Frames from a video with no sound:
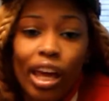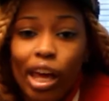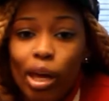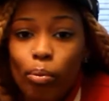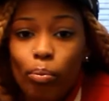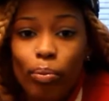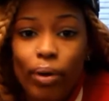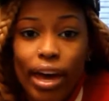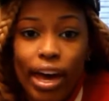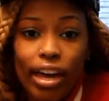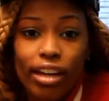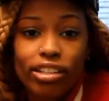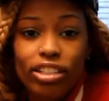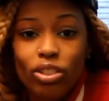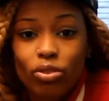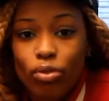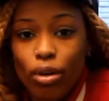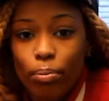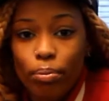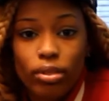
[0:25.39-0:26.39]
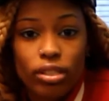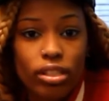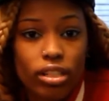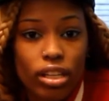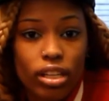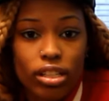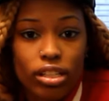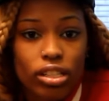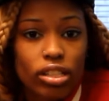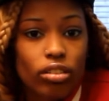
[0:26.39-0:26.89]
And Bad just
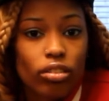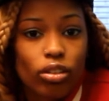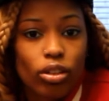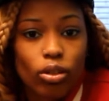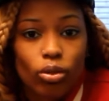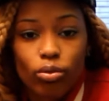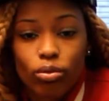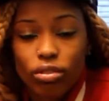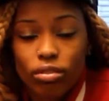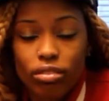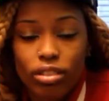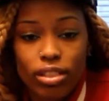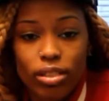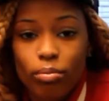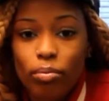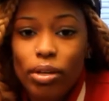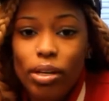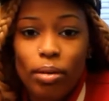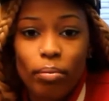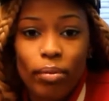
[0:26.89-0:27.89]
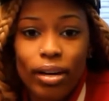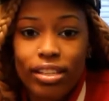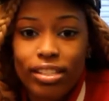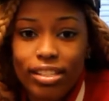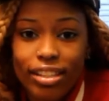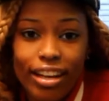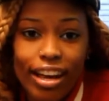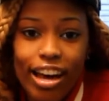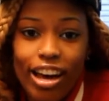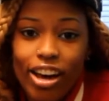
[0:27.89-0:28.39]
represents, you know, just me and my
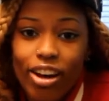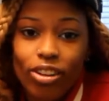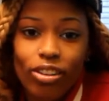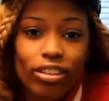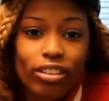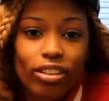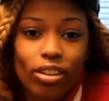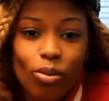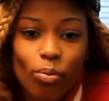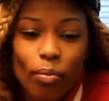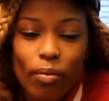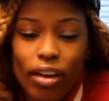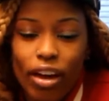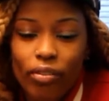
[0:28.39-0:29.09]
style, you know,